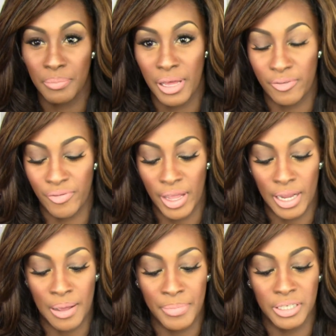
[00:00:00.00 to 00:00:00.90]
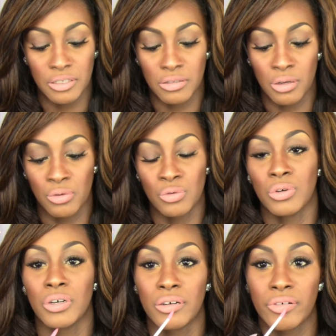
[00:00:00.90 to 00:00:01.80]
Matter of fact, I might just throw you
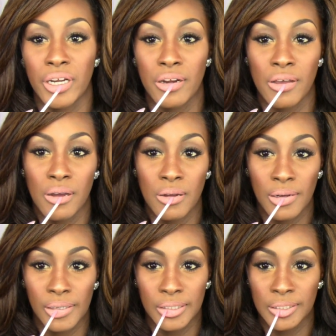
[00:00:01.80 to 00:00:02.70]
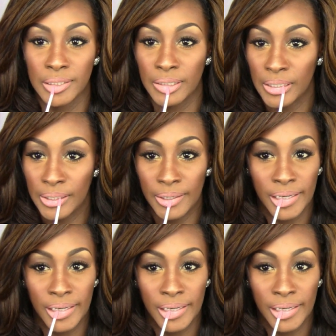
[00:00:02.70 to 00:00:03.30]
on right now, because she